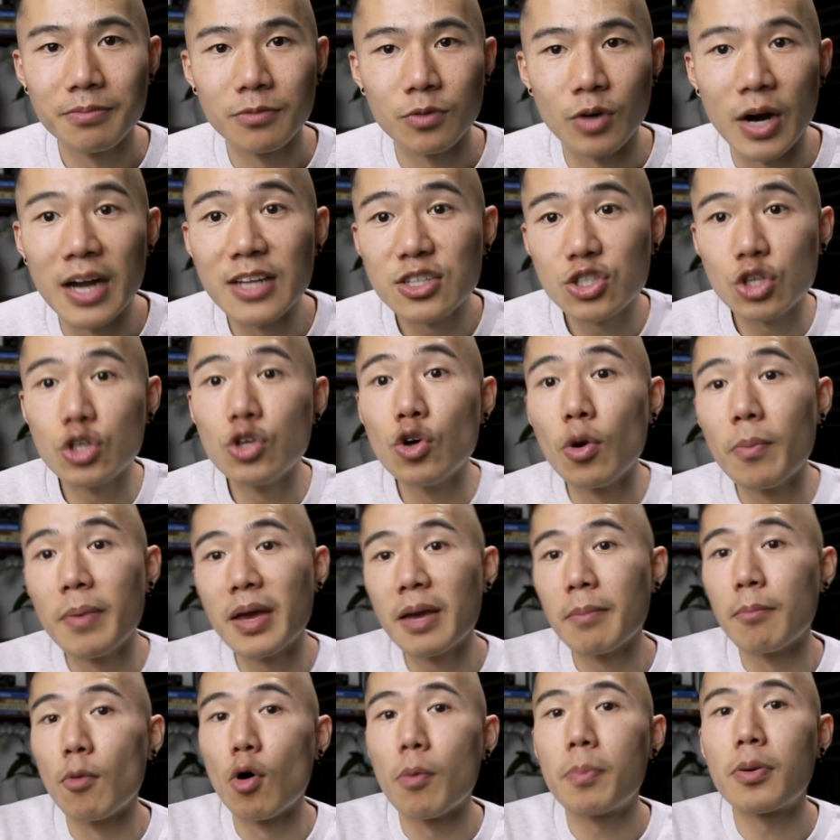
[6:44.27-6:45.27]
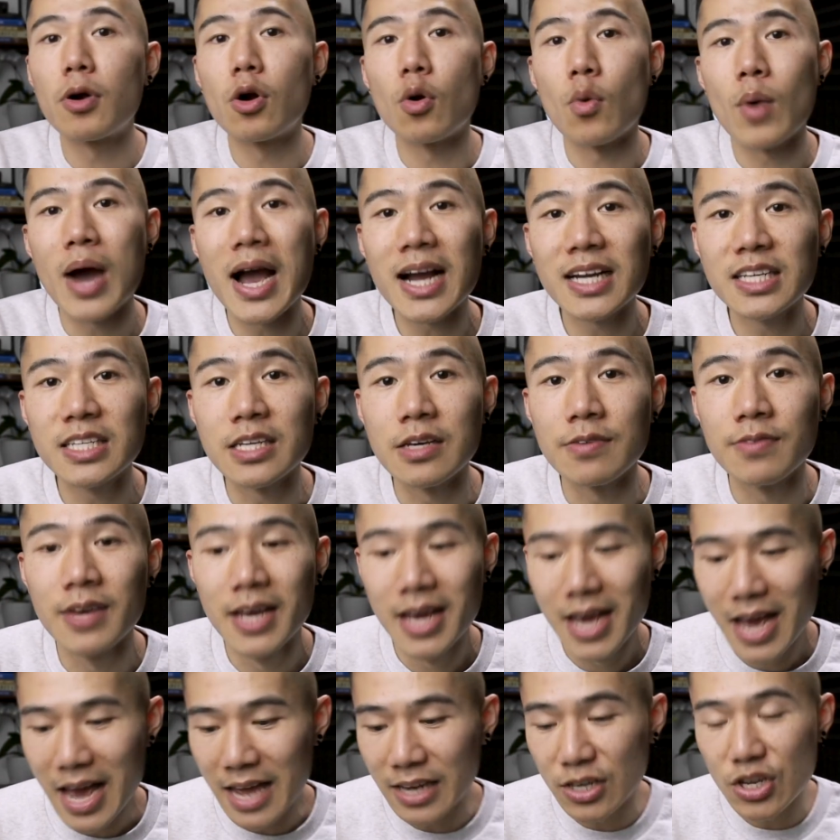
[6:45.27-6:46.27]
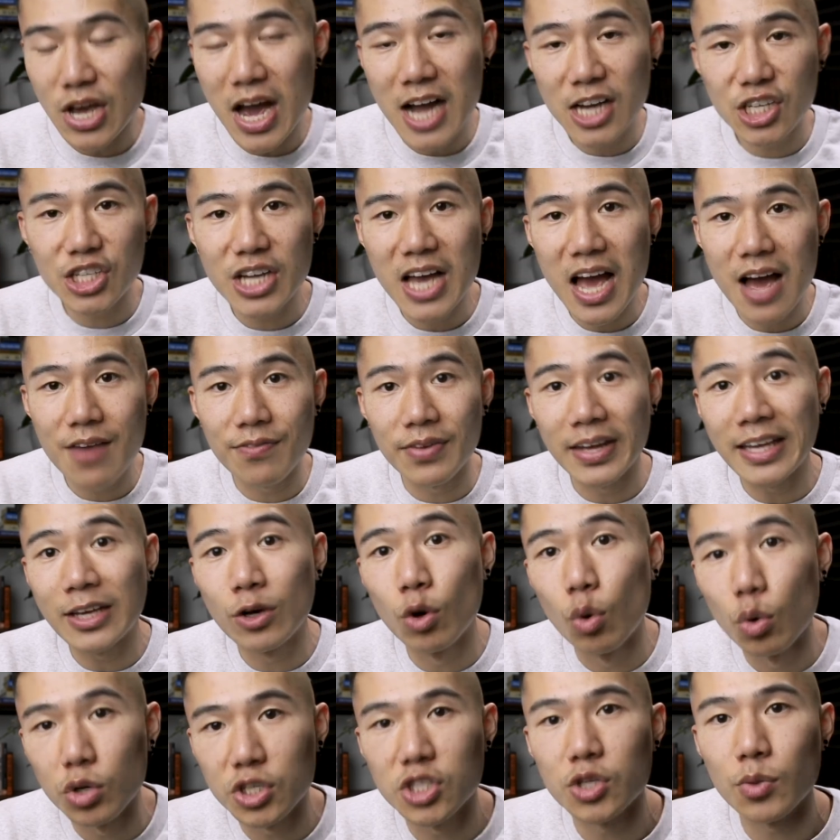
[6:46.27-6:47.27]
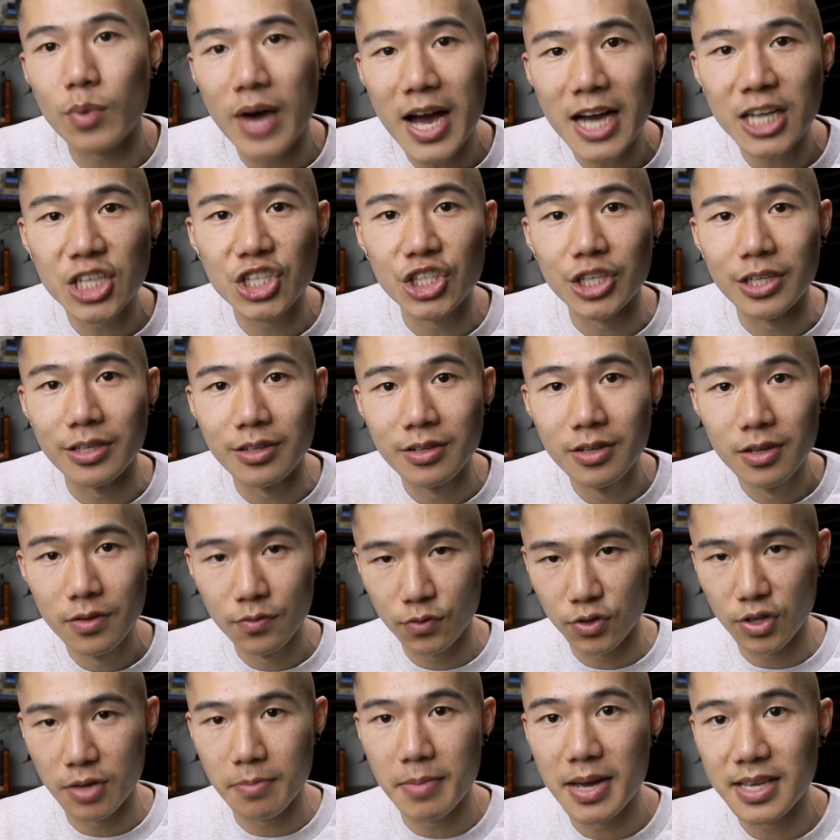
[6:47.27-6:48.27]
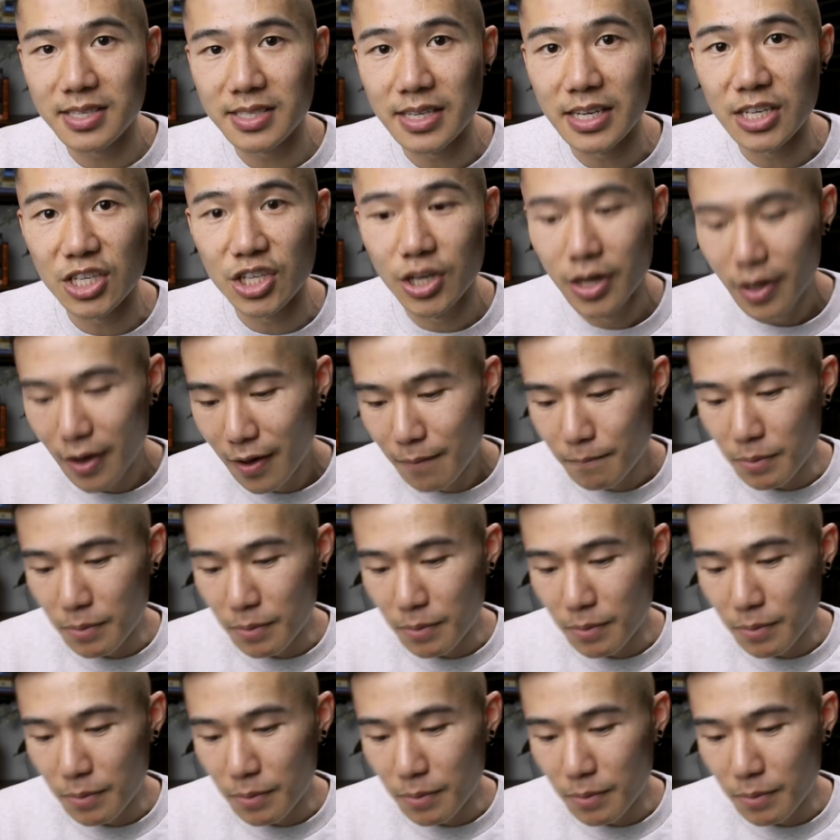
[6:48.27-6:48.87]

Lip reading: Right? So you're being more proactive and you actually have a call to action for your message.